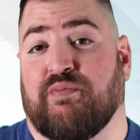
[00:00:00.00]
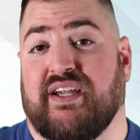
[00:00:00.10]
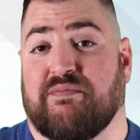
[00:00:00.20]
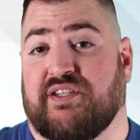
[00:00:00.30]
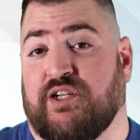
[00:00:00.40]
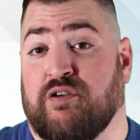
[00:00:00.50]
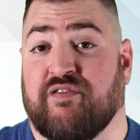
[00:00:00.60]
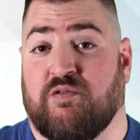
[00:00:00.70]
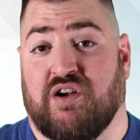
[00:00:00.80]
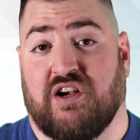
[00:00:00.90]
will be up to you
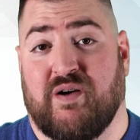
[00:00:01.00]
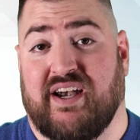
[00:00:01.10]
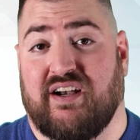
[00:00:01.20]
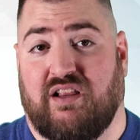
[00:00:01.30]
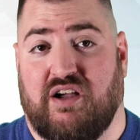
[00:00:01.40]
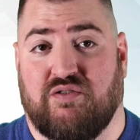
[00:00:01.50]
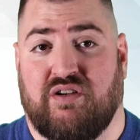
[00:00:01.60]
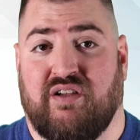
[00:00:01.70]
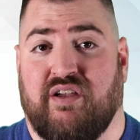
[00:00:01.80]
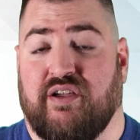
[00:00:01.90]
if you want to go at it
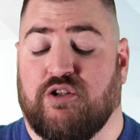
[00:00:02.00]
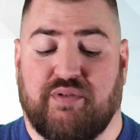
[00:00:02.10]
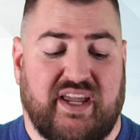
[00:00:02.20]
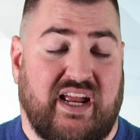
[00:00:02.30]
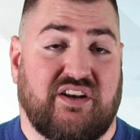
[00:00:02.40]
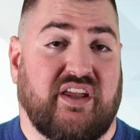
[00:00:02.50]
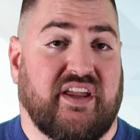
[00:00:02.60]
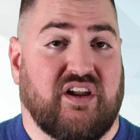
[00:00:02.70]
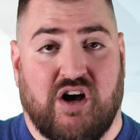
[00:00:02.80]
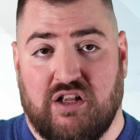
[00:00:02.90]
alone. You'll be
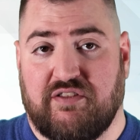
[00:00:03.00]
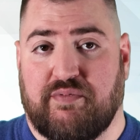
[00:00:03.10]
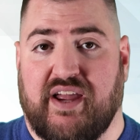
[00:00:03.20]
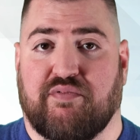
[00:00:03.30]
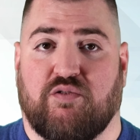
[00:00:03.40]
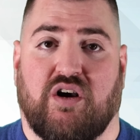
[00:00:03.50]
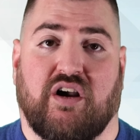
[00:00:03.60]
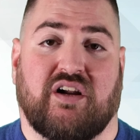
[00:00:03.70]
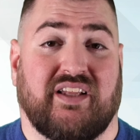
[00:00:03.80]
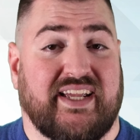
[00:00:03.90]
handling all of the
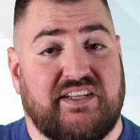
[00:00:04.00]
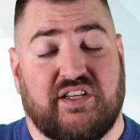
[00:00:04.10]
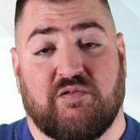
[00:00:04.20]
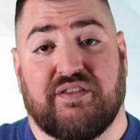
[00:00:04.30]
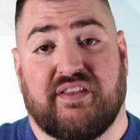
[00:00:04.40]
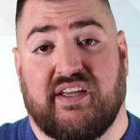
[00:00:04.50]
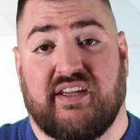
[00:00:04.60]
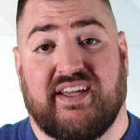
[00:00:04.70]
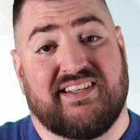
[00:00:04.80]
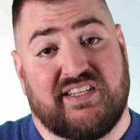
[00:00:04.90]
paperwork, liaising with
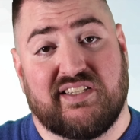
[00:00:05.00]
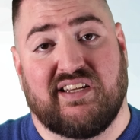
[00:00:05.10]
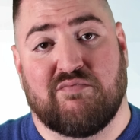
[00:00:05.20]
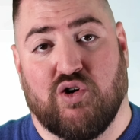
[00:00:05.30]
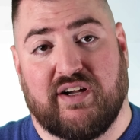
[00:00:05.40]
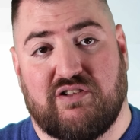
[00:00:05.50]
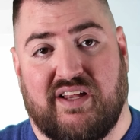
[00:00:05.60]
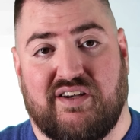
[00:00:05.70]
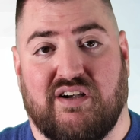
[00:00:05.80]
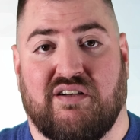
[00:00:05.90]
the existing mortgage
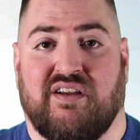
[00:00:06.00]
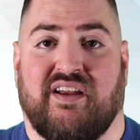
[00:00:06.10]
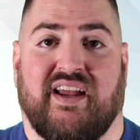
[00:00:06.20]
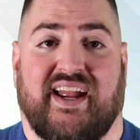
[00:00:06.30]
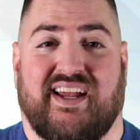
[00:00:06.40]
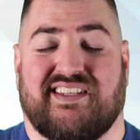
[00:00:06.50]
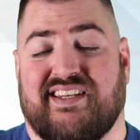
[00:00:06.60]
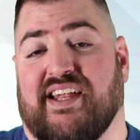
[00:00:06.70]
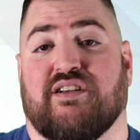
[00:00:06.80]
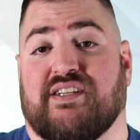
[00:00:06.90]
lender, and
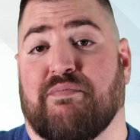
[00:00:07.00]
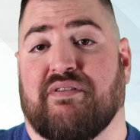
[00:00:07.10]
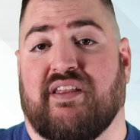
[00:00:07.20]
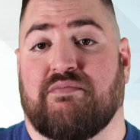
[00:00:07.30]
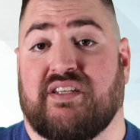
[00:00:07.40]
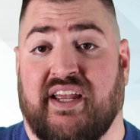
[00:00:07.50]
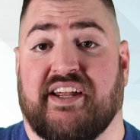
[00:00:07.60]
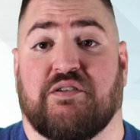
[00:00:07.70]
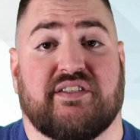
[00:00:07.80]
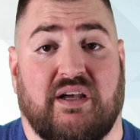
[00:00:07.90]
staying on top of them to get
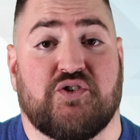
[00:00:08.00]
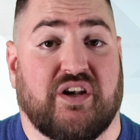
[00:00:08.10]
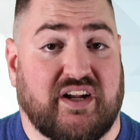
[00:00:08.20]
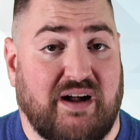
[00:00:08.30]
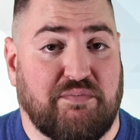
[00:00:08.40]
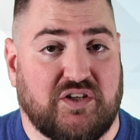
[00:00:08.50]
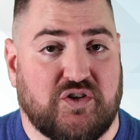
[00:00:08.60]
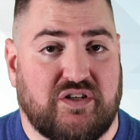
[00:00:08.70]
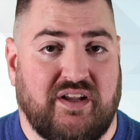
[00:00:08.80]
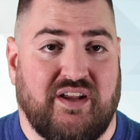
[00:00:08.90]
your assumption
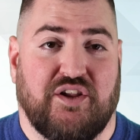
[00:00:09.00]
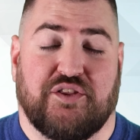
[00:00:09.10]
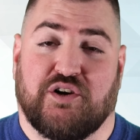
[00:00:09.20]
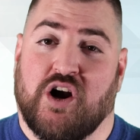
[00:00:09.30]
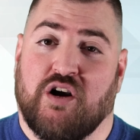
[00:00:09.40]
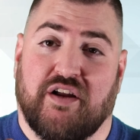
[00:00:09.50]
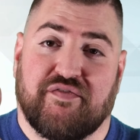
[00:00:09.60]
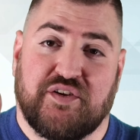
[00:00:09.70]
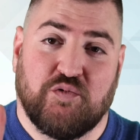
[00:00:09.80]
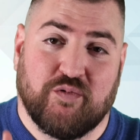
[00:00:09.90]
accomplished. There are a
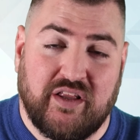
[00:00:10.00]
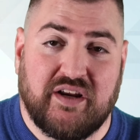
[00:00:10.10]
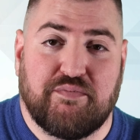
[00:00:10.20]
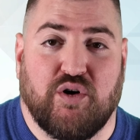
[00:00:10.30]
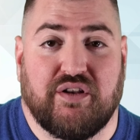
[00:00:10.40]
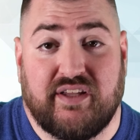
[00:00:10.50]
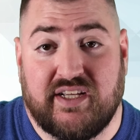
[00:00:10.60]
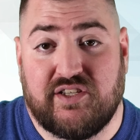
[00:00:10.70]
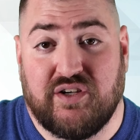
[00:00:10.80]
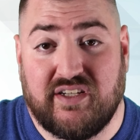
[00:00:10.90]
few really important
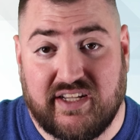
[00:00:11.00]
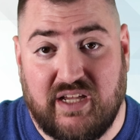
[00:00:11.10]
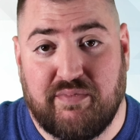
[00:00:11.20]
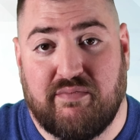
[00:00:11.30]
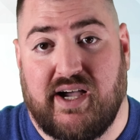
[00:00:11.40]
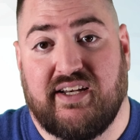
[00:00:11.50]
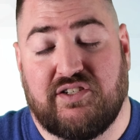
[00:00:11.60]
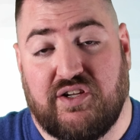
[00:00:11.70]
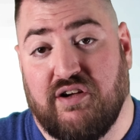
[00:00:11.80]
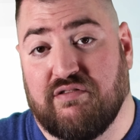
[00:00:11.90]
things you need to keep in mind
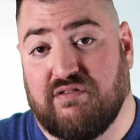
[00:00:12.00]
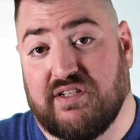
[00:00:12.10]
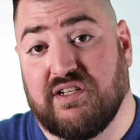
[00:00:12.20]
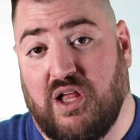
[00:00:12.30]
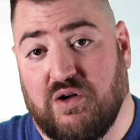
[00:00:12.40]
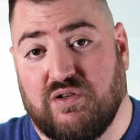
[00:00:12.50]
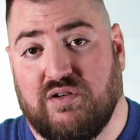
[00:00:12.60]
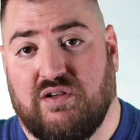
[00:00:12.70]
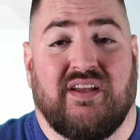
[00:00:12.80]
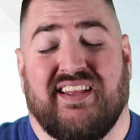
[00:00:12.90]
as you go through this alone.
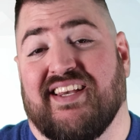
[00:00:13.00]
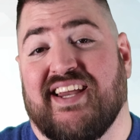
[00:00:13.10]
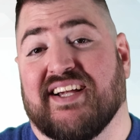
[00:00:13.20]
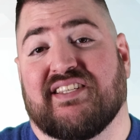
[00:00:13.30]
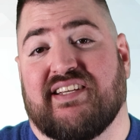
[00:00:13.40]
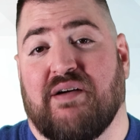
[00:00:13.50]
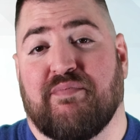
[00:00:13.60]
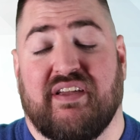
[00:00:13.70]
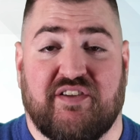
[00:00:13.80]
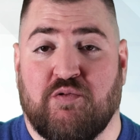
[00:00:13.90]
The next
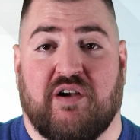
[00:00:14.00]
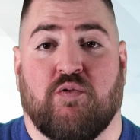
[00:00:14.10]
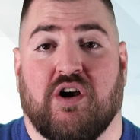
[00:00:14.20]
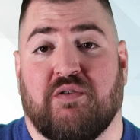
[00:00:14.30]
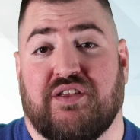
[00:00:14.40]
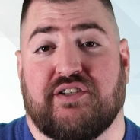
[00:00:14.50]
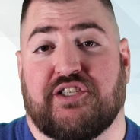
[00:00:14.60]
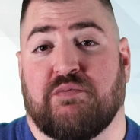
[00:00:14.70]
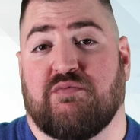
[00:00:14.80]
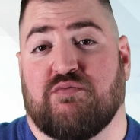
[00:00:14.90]
step, if you want to work with an
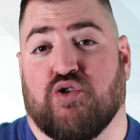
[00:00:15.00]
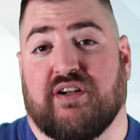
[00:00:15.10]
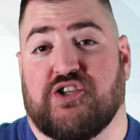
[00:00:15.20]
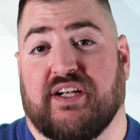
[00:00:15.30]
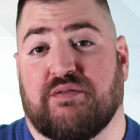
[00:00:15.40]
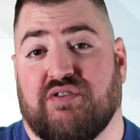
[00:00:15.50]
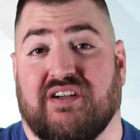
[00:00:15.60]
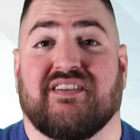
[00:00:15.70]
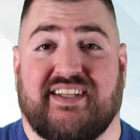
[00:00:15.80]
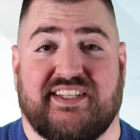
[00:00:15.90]
assumable mortgage
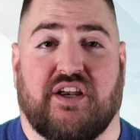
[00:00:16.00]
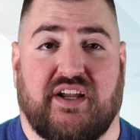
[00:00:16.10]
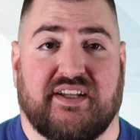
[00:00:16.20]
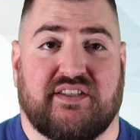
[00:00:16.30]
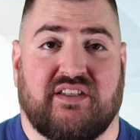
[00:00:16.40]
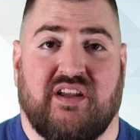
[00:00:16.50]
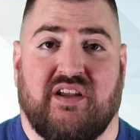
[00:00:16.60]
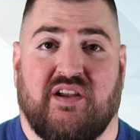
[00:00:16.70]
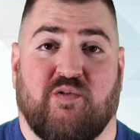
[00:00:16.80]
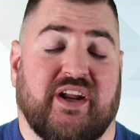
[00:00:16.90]
expert, is on us.
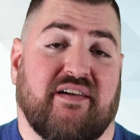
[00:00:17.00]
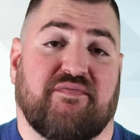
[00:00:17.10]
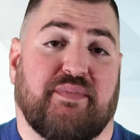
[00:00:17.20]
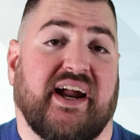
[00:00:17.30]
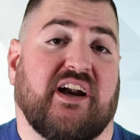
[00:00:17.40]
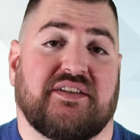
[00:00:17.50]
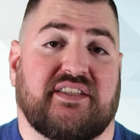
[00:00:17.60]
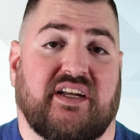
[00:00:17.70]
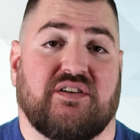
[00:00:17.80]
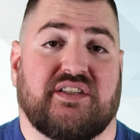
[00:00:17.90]
We have buyer and
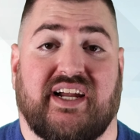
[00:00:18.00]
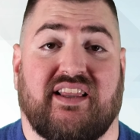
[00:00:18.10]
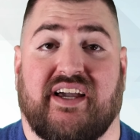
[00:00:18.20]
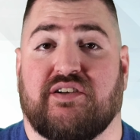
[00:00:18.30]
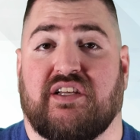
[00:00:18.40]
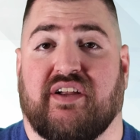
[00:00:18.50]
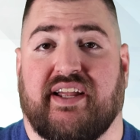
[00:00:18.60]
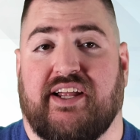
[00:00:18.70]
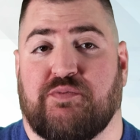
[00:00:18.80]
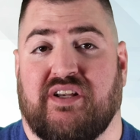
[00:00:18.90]
seller sign letters of
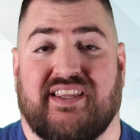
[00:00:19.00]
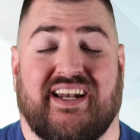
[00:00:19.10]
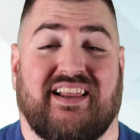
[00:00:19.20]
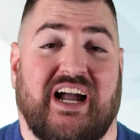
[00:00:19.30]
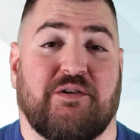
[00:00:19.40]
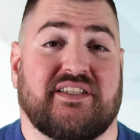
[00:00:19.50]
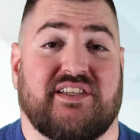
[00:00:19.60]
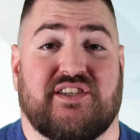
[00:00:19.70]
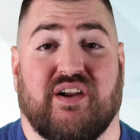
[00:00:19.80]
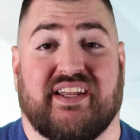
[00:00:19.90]
engagement that allow us
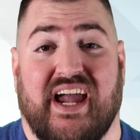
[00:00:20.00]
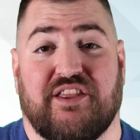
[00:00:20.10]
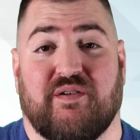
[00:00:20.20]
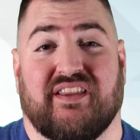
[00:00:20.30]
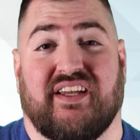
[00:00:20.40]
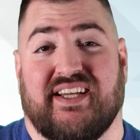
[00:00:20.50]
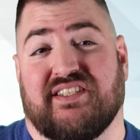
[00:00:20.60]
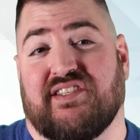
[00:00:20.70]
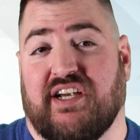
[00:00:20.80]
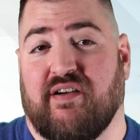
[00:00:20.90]
to start gathering the
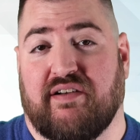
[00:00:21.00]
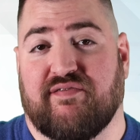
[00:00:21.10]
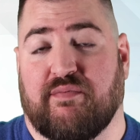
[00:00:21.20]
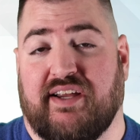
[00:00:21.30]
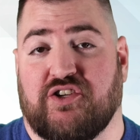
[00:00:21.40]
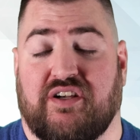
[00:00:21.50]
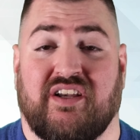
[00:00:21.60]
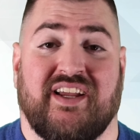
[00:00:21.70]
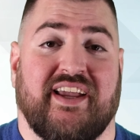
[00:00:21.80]
necessary information